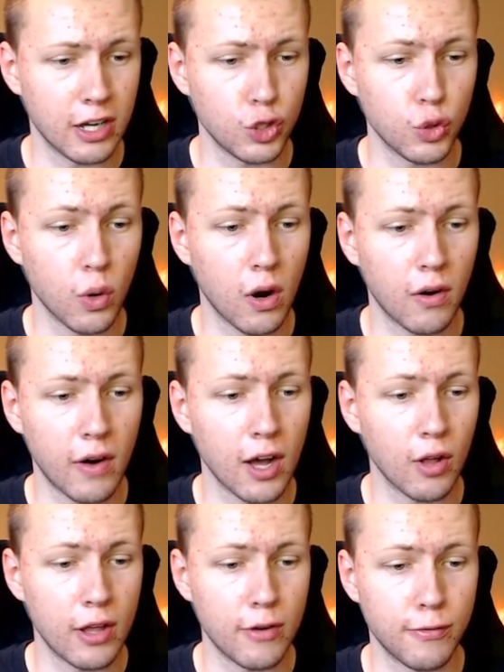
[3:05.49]

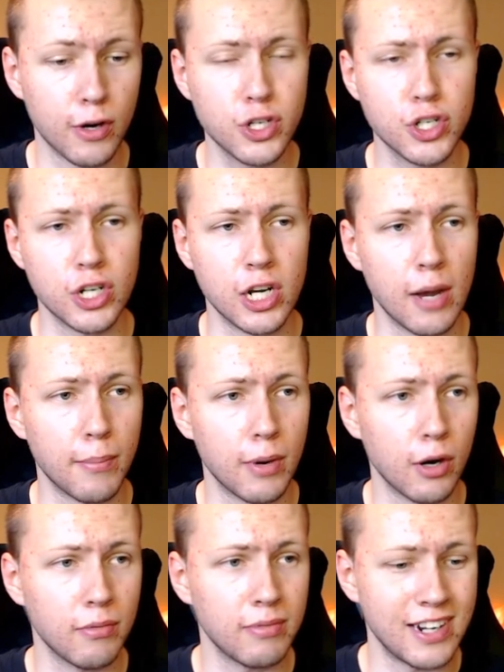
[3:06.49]
URL and version
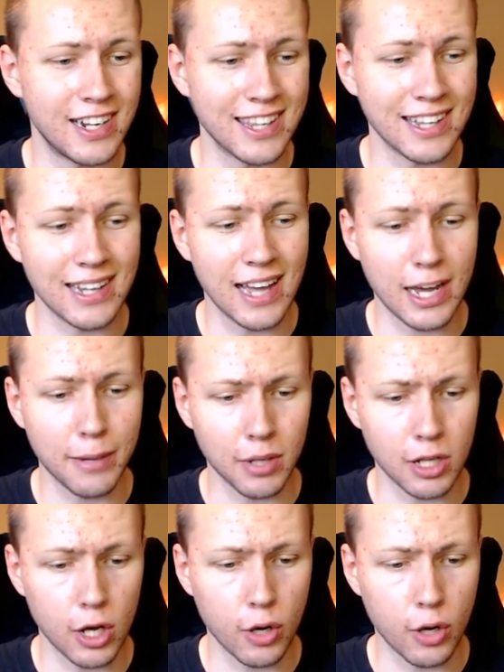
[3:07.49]
number in the line below